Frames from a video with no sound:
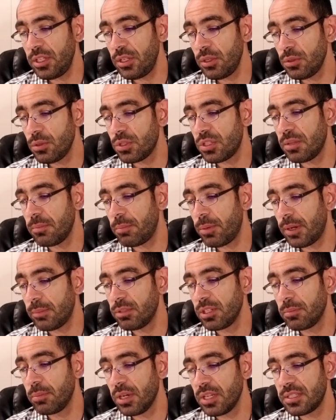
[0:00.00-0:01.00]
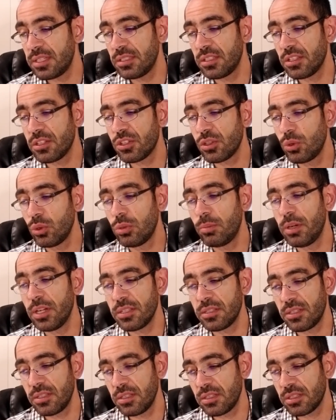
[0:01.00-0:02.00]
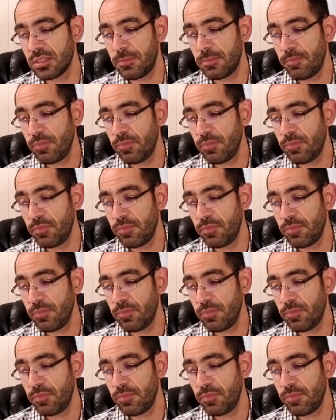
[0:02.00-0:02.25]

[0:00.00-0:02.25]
used in public buses and school buses.